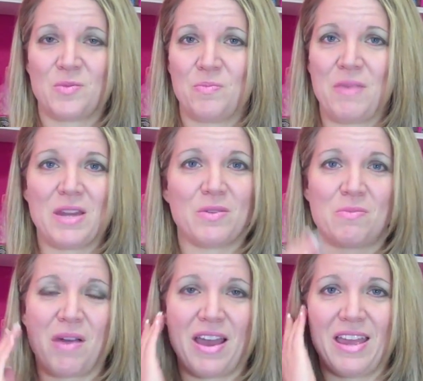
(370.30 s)
made with
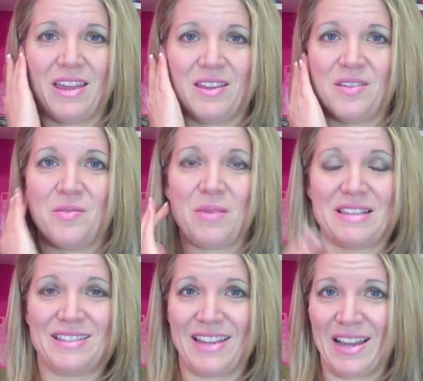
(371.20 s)
my
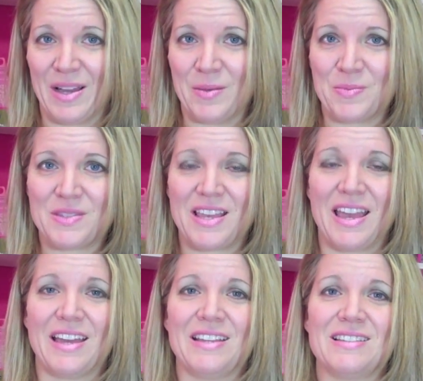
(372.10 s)
stamps,
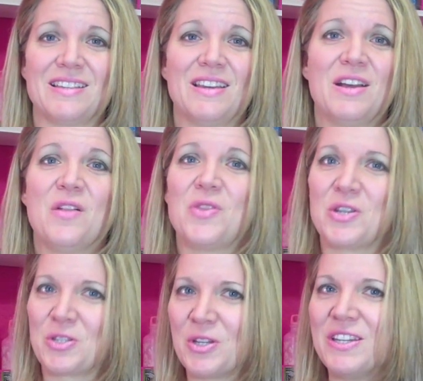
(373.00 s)
and
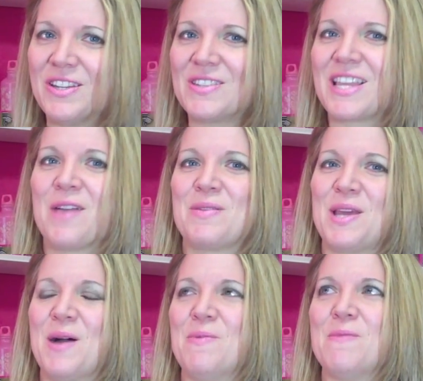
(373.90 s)
there's good news coming
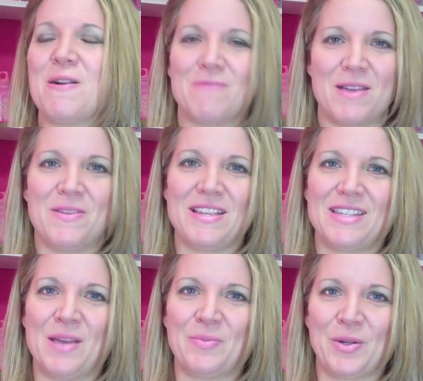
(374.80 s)
up about My Pink
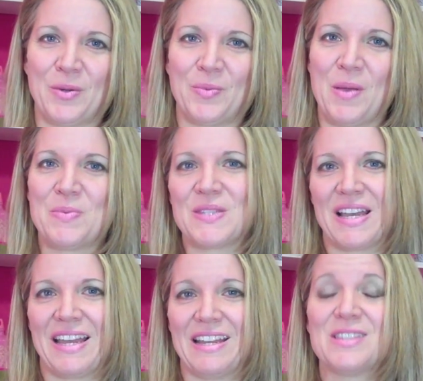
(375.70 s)
Stamper
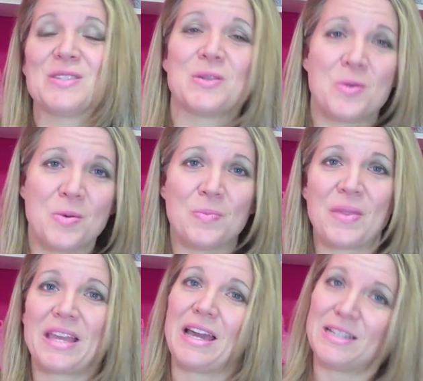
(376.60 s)
website soon.
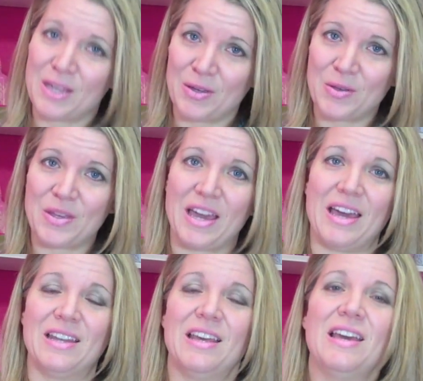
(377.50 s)
I can't tell you
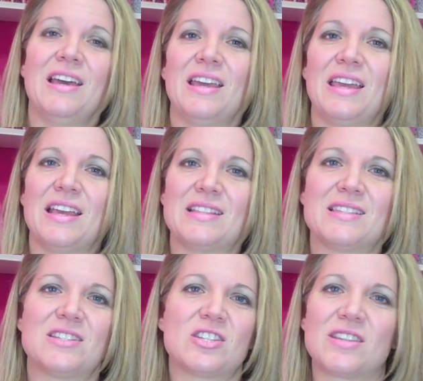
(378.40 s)
yet. It's
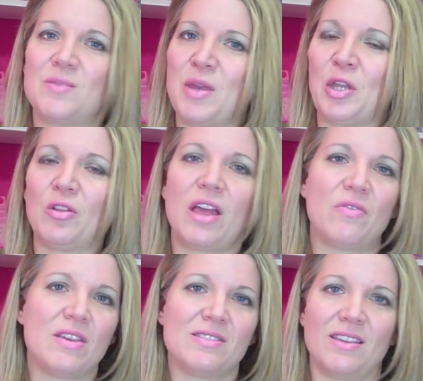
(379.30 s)
just going to make your life
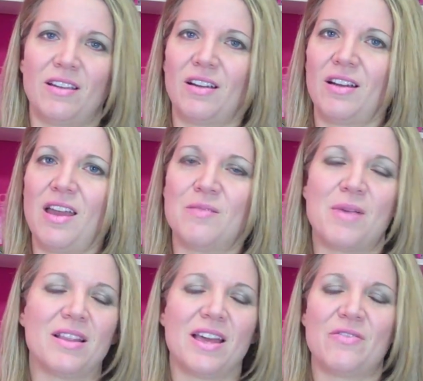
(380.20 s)
easier and
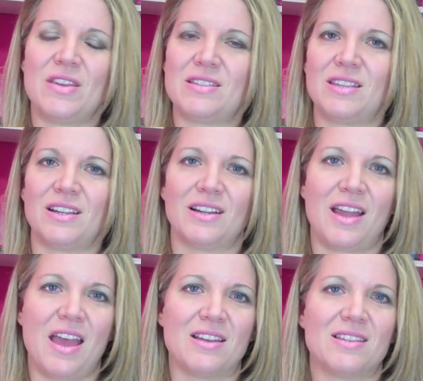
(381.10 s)
my life easier,
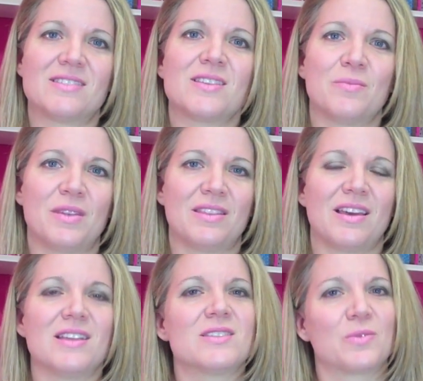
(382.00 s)
and it's something
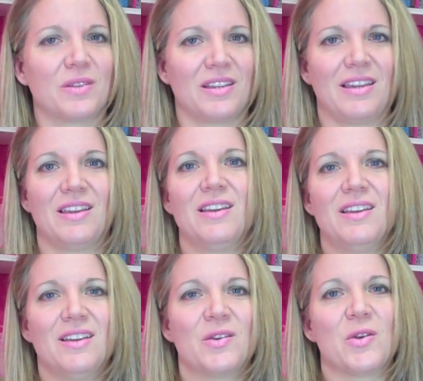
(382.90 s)
that is really
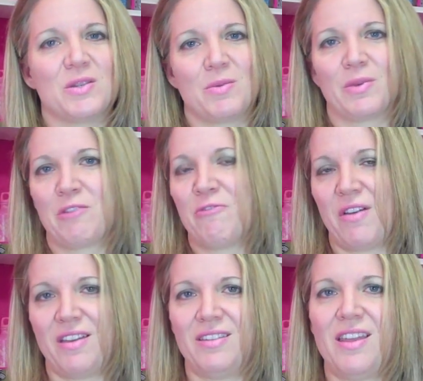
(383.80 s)
going to be really
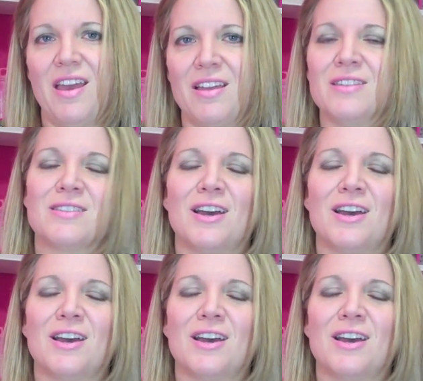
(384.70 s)
fun, and